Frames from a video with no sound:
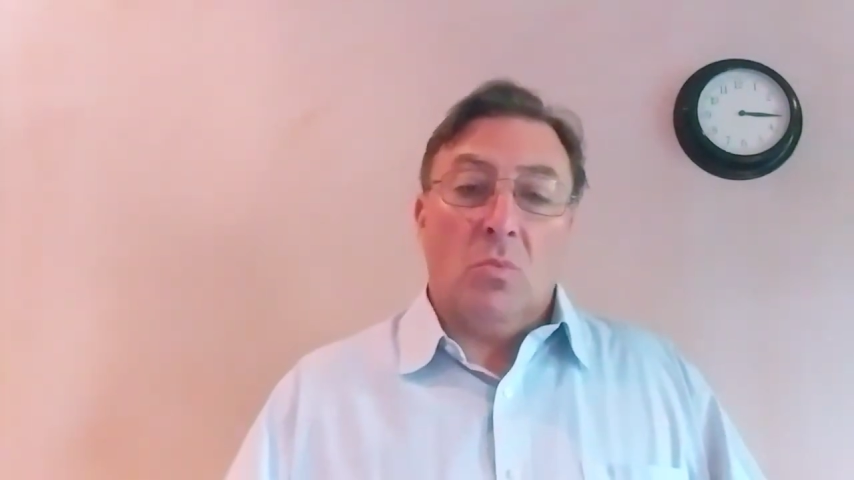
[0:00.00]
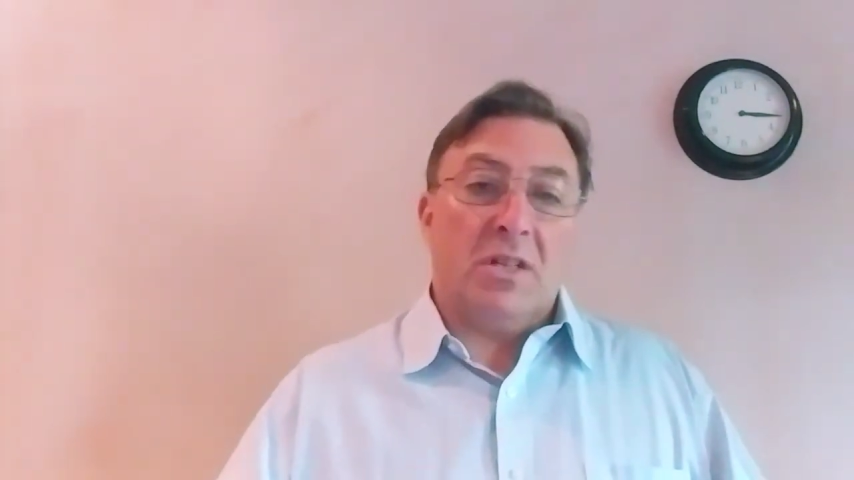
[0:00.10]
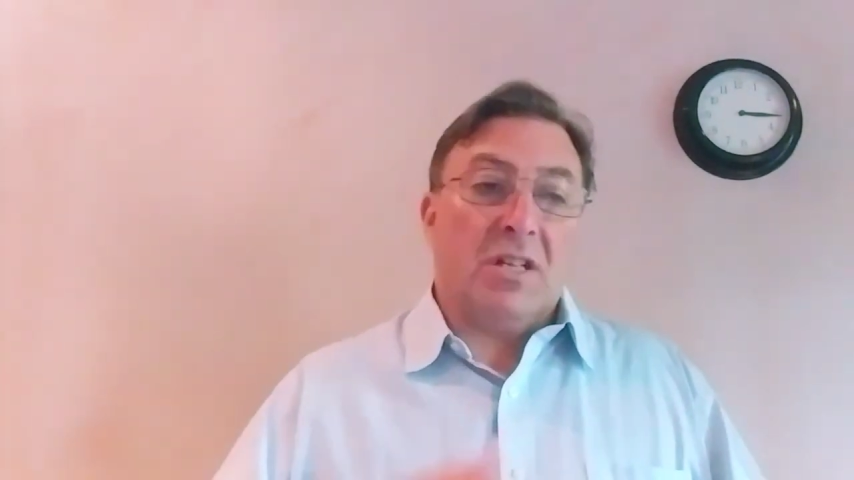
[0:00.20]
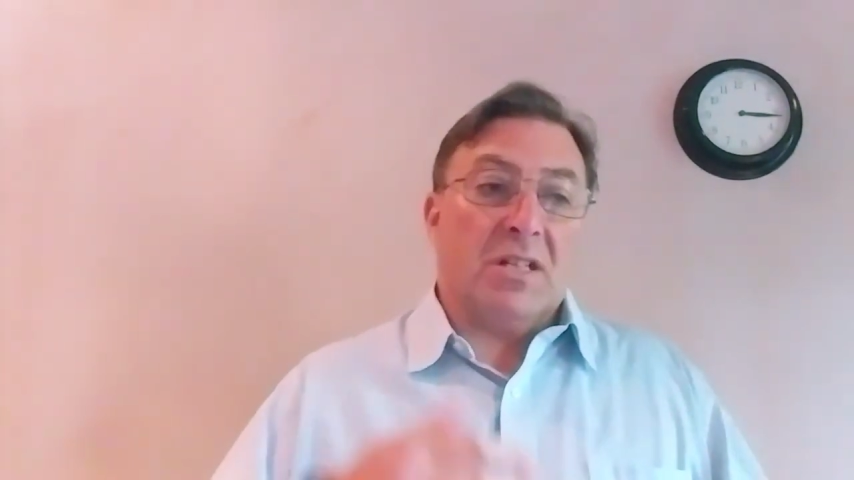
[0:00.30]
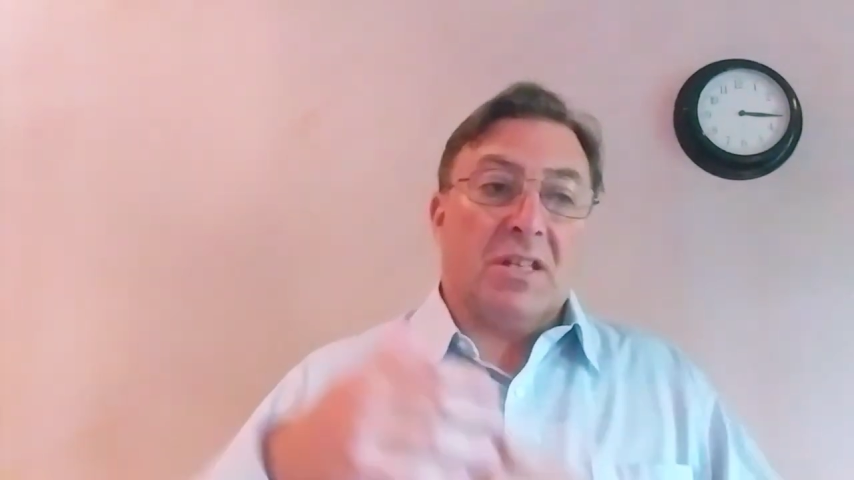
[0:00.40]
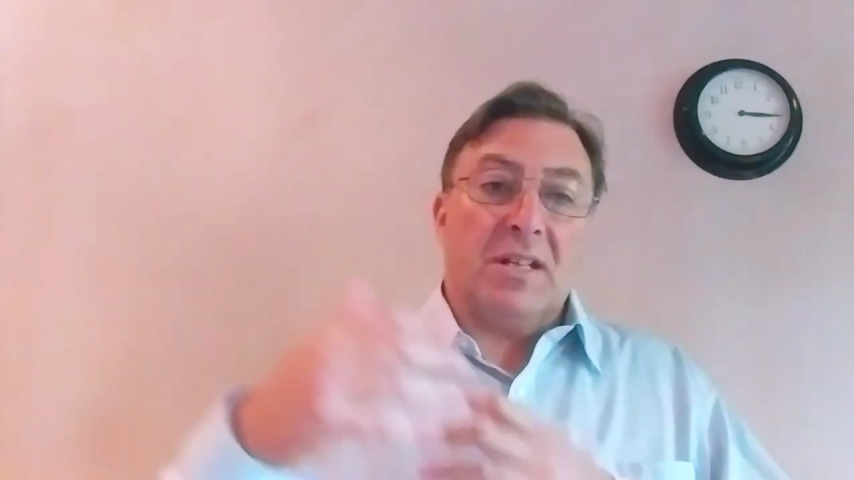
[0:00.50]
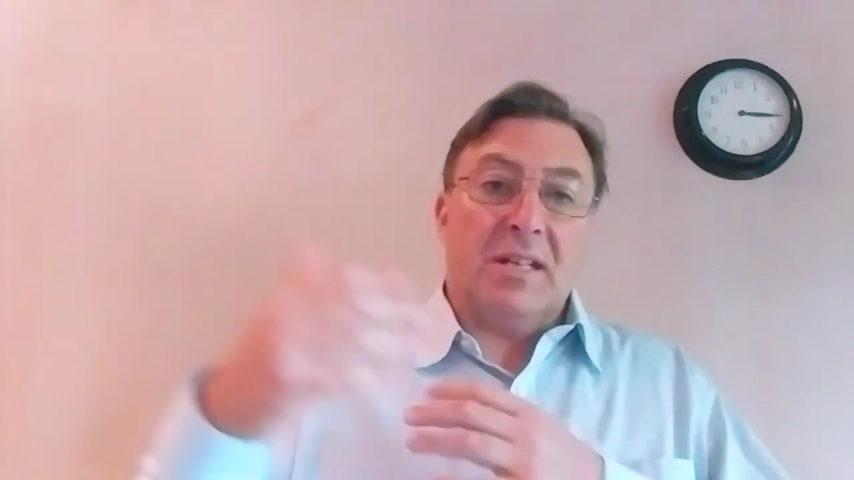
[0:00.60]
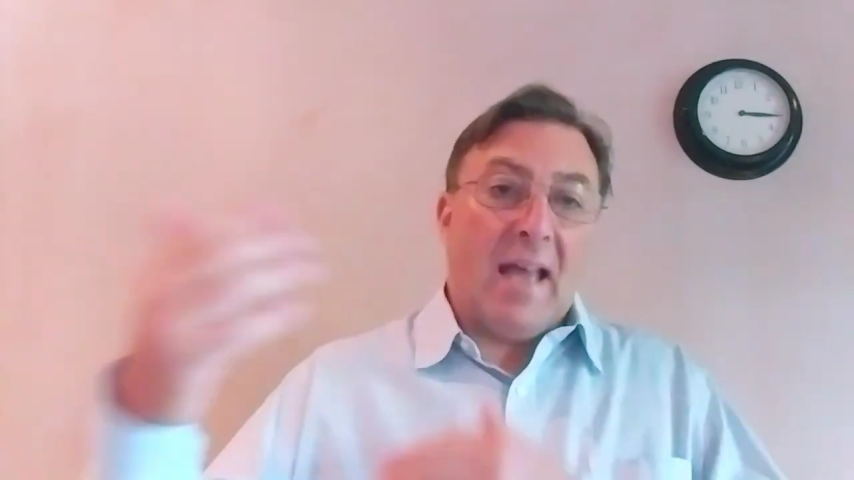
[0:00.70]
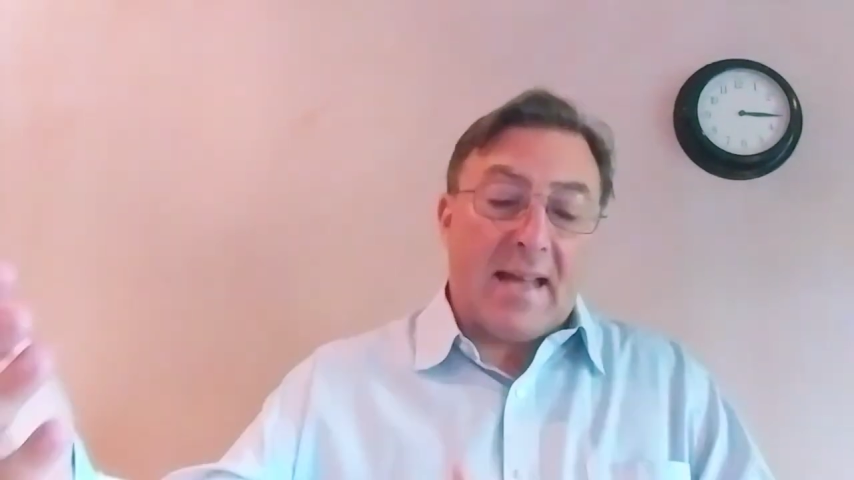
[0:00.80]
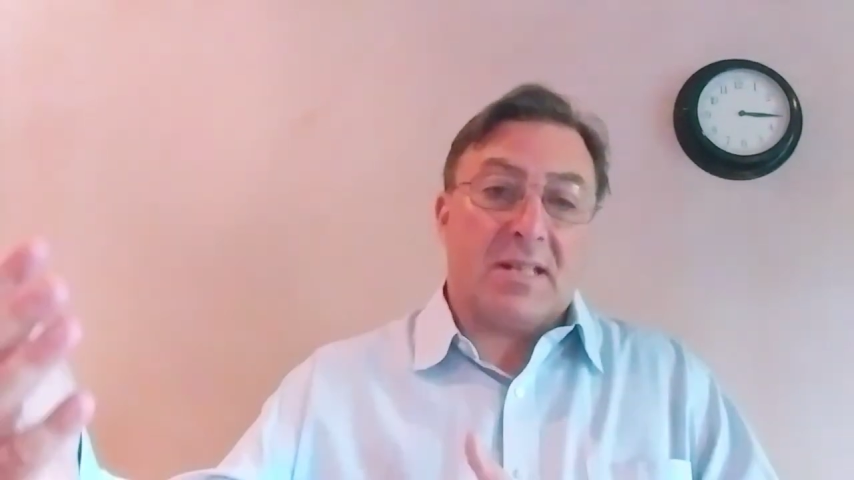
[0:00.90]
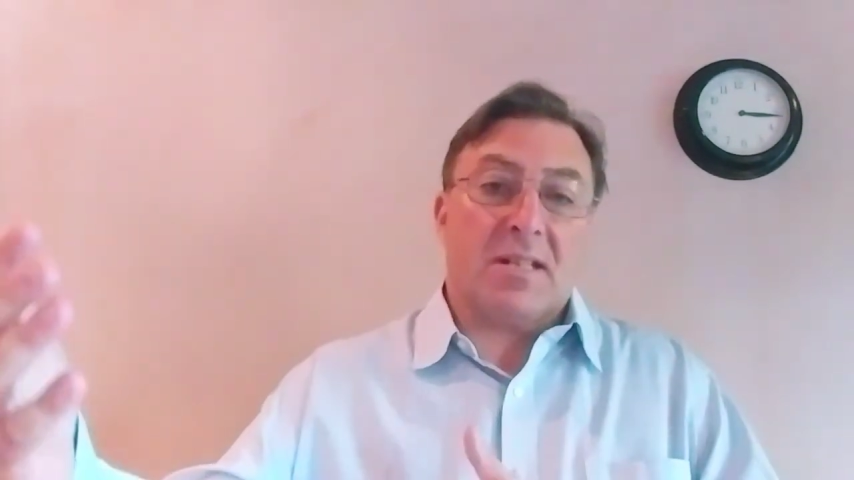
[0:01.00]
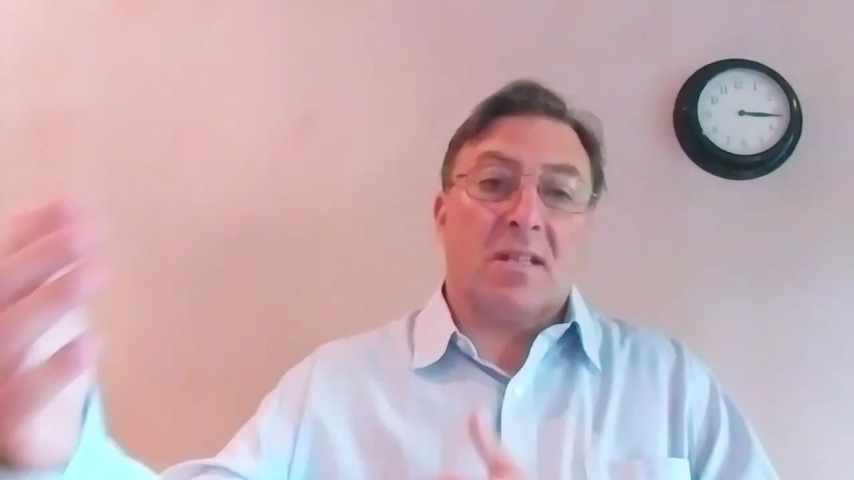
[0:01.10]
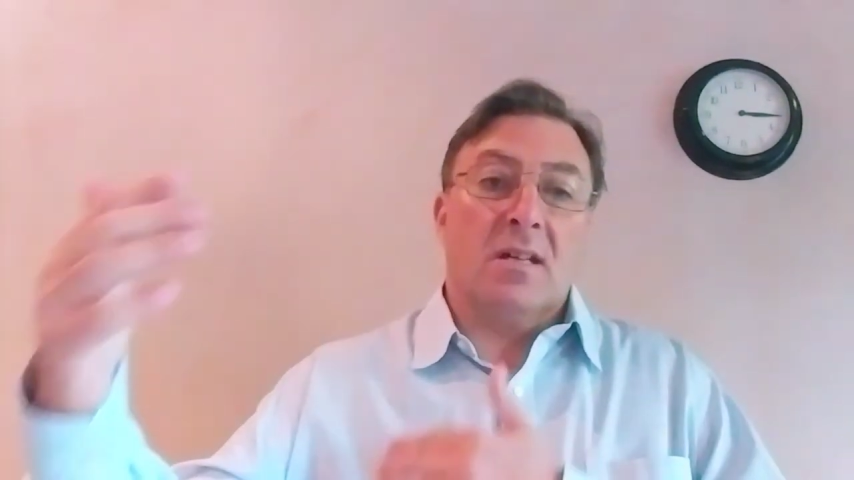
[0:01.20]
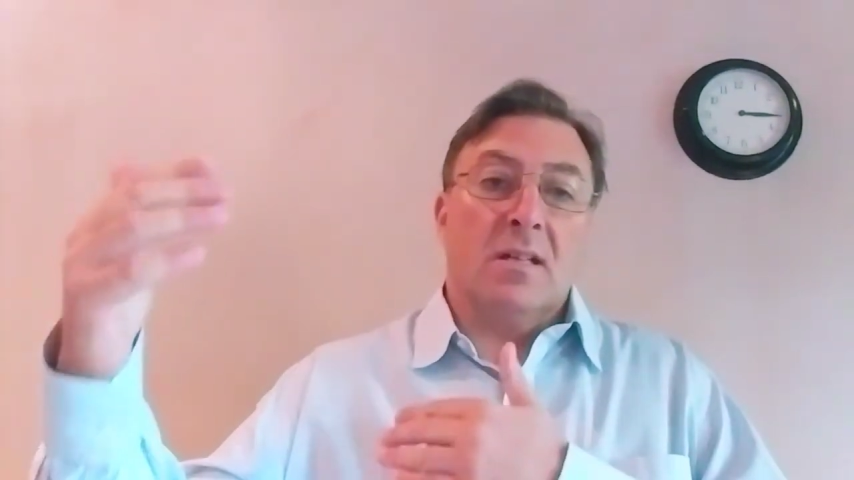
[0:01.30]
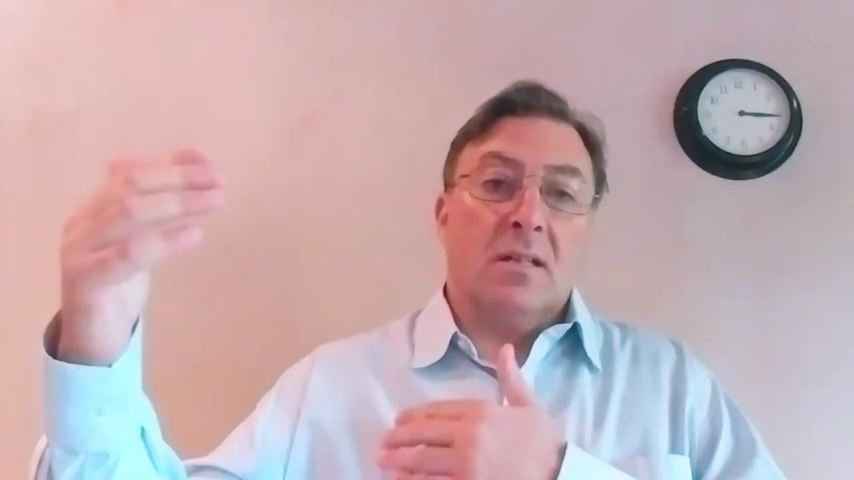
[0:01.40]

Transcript: which is the next